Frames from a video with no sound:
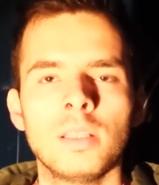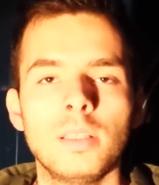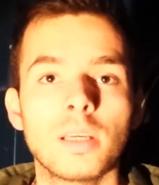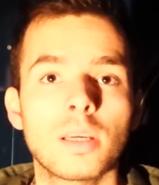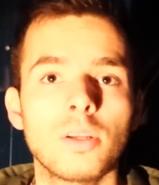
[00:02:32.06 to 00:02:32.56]

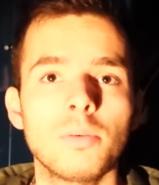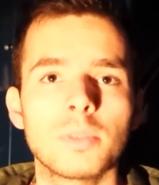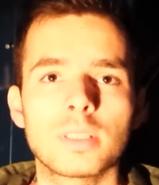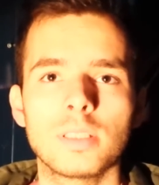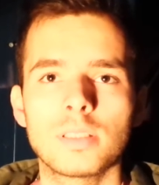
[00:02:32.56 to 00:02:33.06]
the
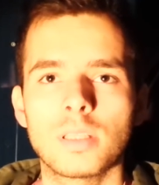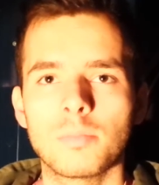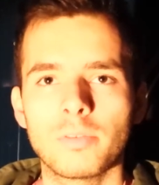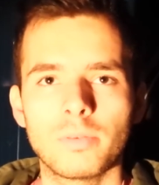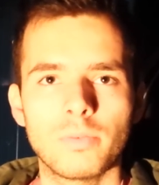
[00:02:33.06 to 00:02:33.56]
economic
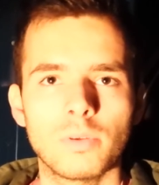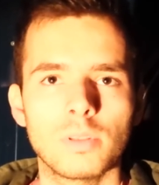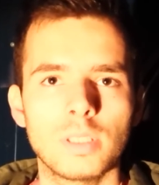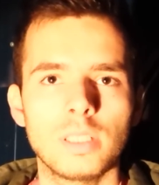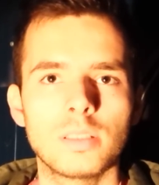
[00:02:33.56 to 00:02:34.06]
system of the
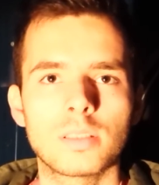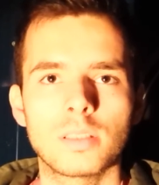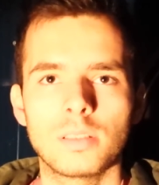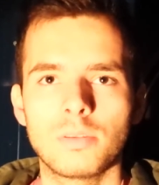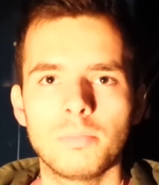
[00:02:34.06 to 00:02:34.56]
world needs
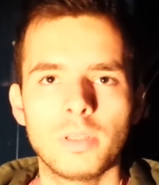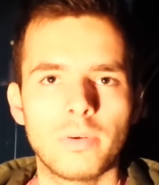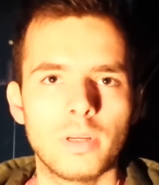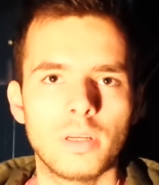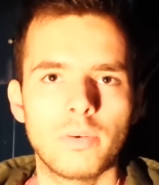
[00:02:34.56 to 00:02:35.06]
to be
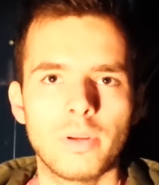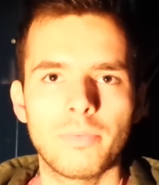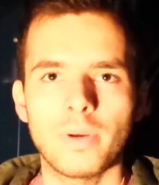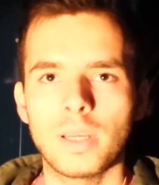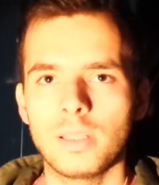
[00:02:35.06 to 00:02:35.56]

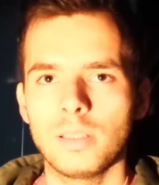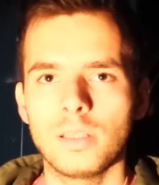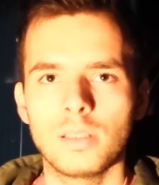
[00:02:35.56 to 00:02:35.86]
redefined,